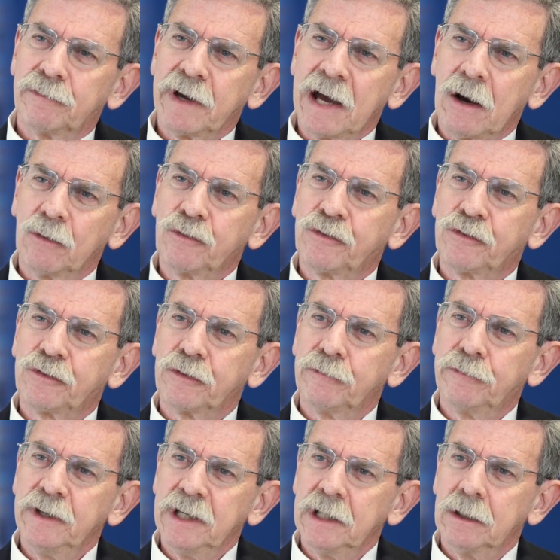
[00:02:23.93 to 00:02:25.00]
how
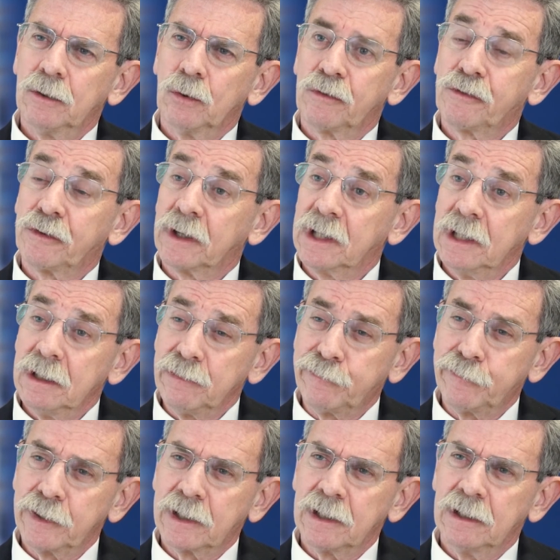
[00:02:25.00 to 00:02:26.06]
severe or
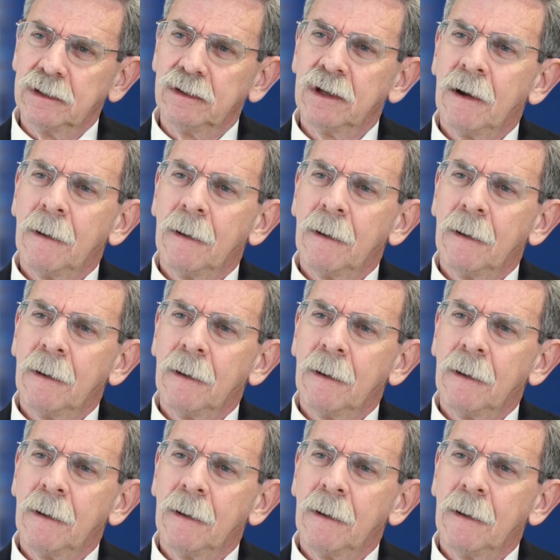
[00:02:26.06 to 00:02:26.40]
significant